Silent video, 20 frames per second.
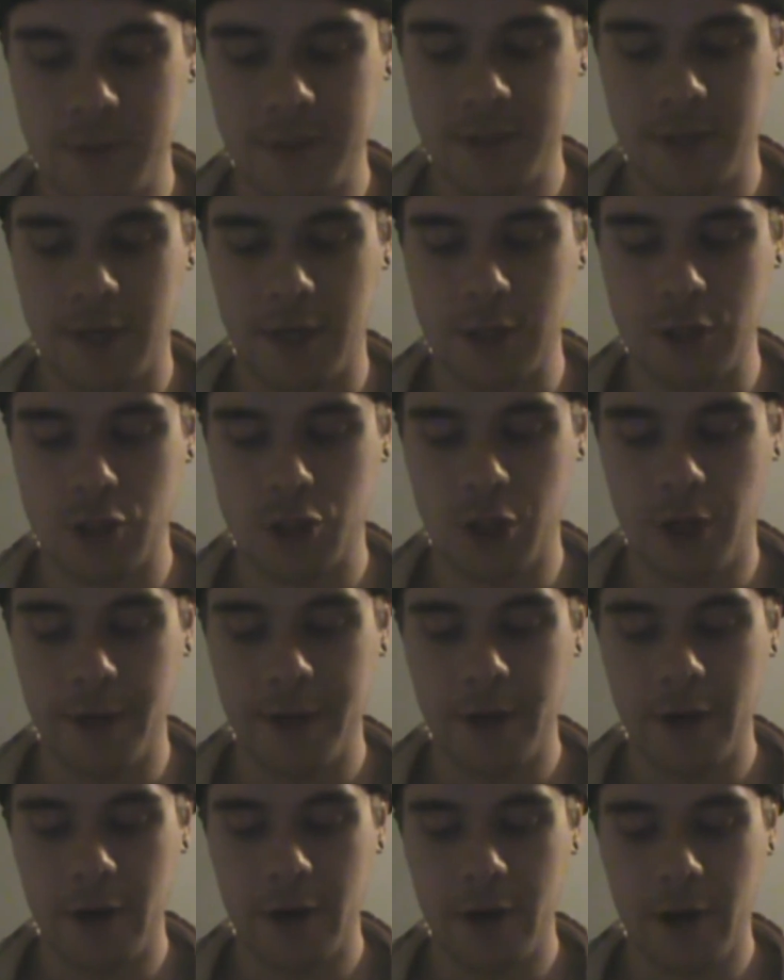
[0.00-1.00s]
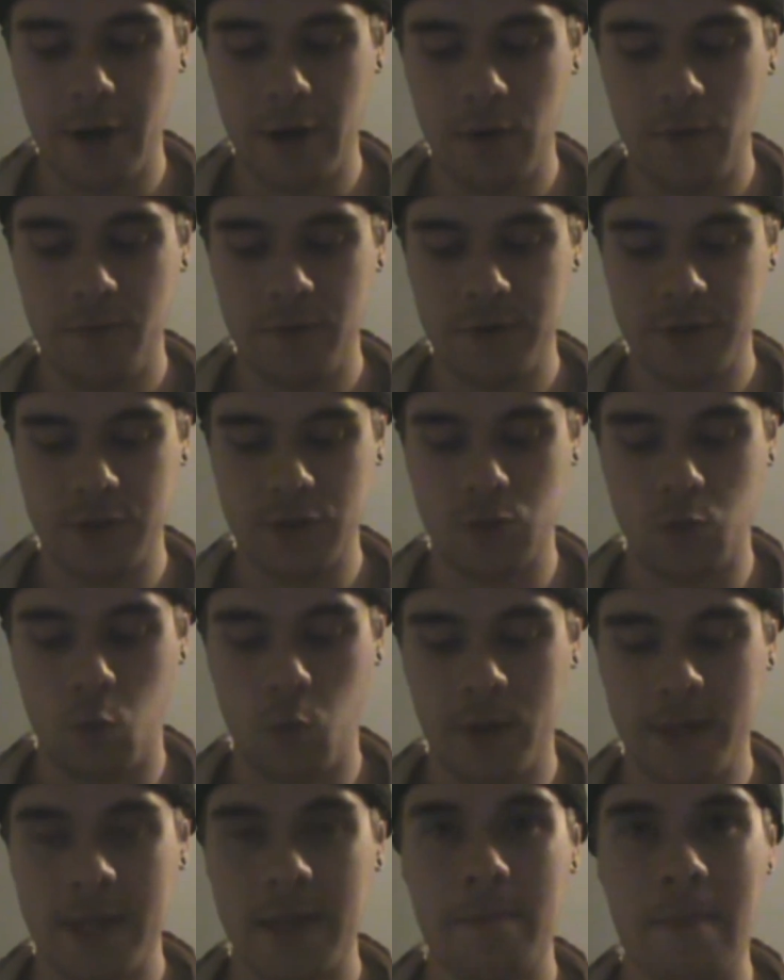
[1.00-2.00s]
was Johnny Gargano versus
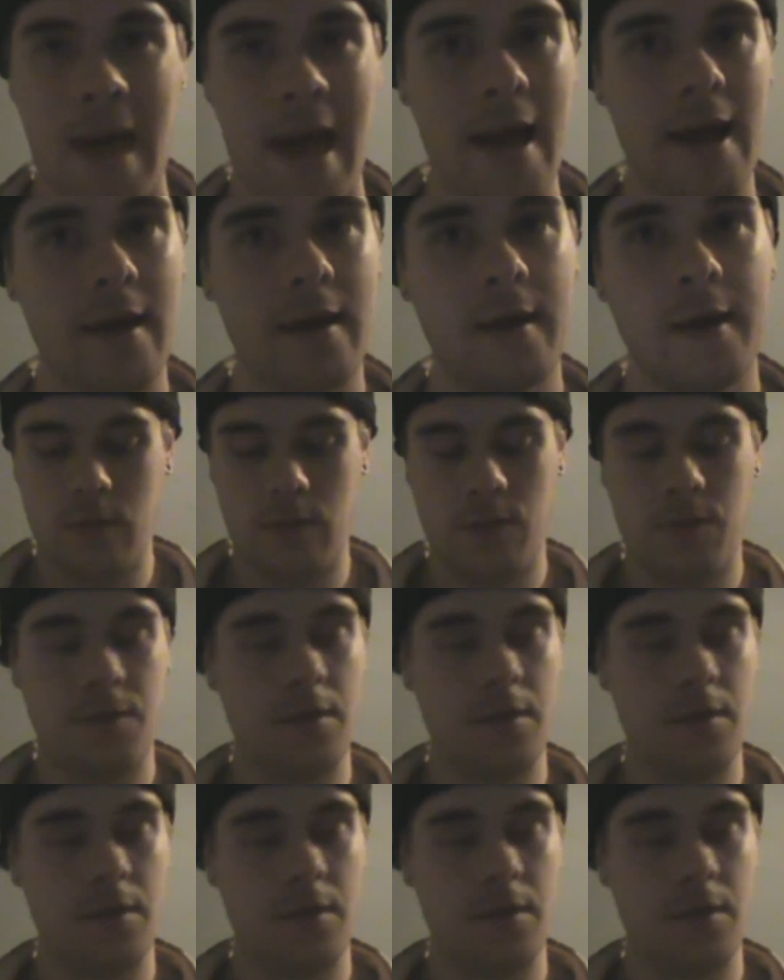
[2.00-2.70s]
Willie Mack.